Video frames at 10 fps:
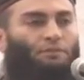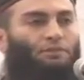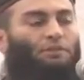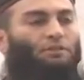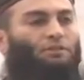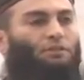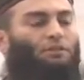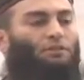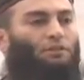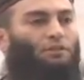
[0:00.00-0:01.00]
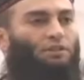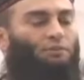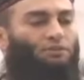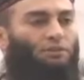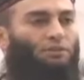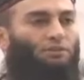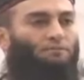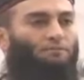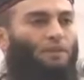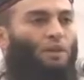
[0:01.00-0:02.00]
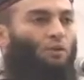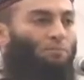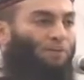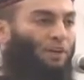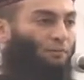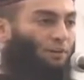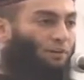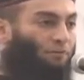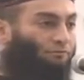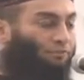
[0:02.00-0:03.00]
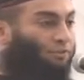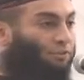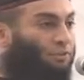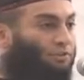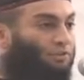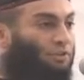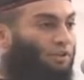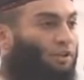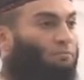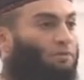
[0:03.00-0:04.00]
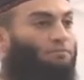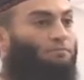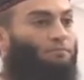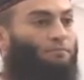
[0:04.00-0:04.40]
Sallallahu alayhi wa sallam. When parent conference teacher and I came up,